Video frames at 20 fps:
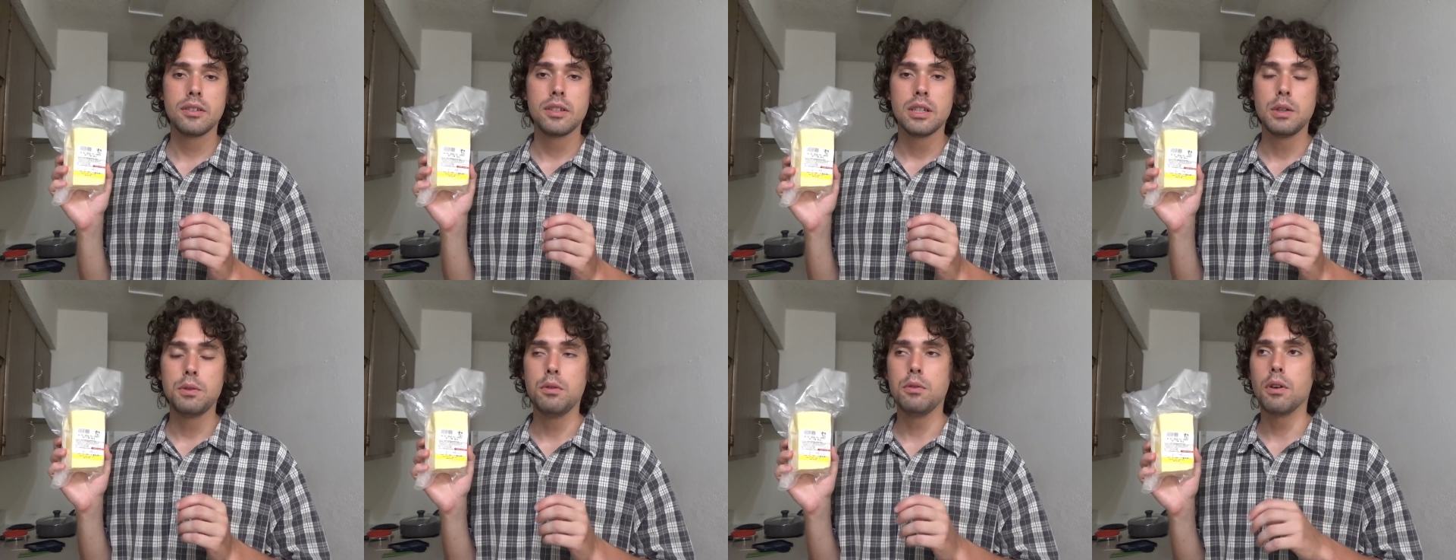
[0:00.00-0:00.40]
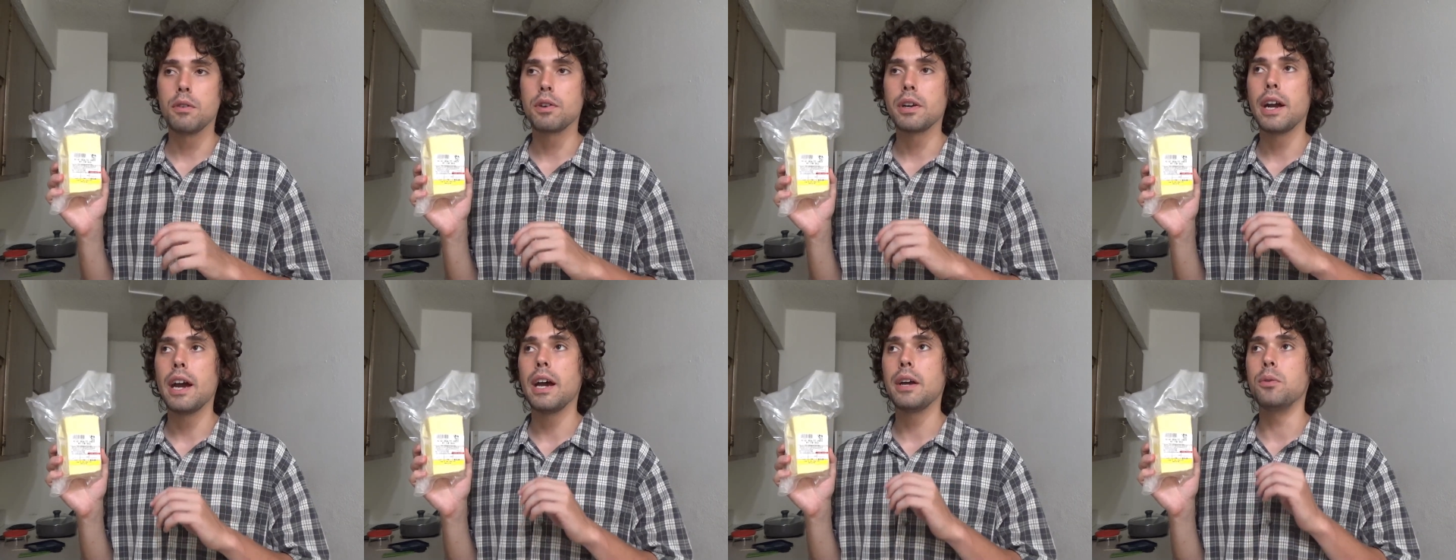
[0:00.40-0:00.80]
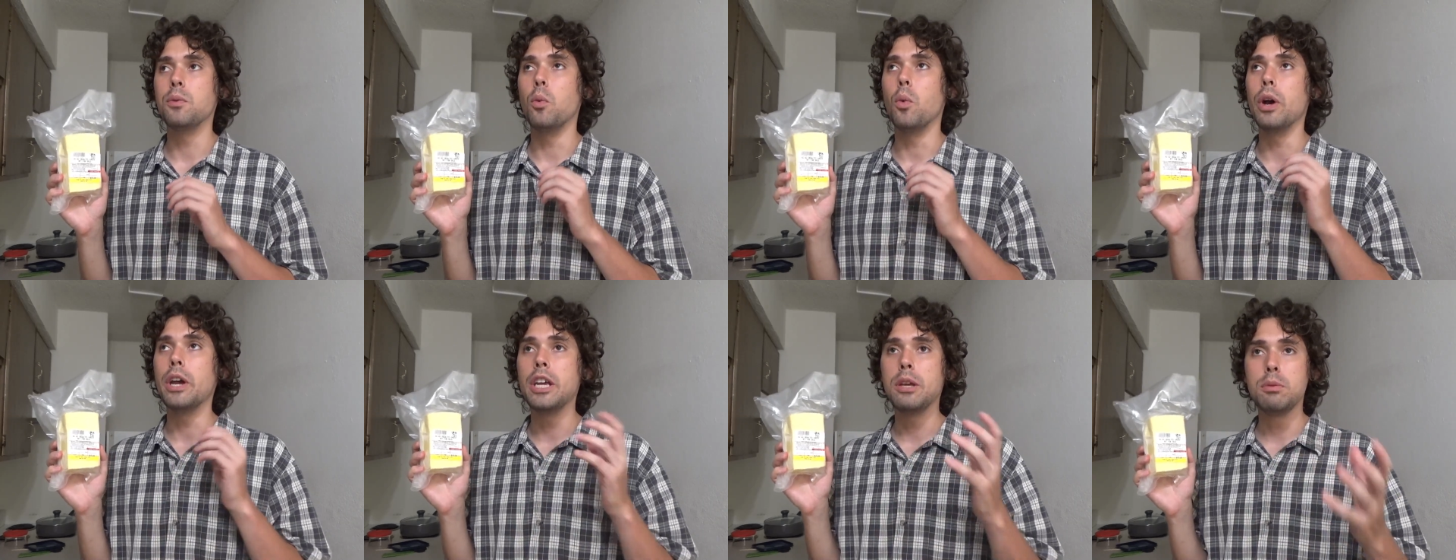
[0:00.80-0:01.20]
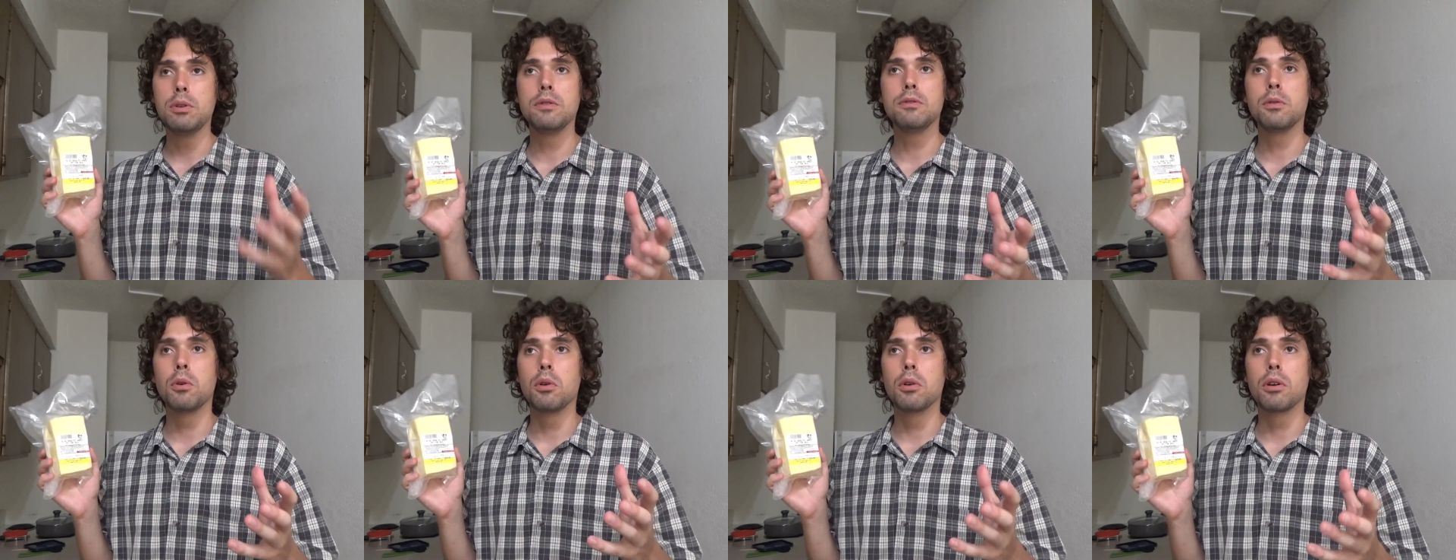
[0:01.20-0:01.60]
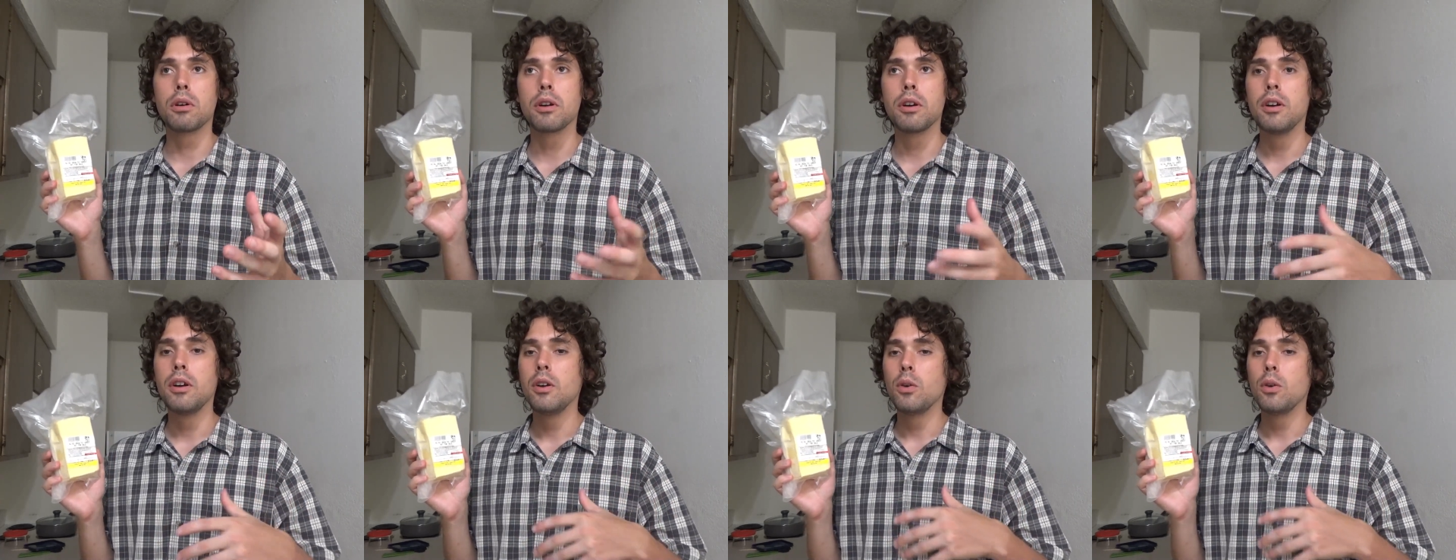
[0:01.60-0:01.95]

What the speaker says: If you've ever had whey before,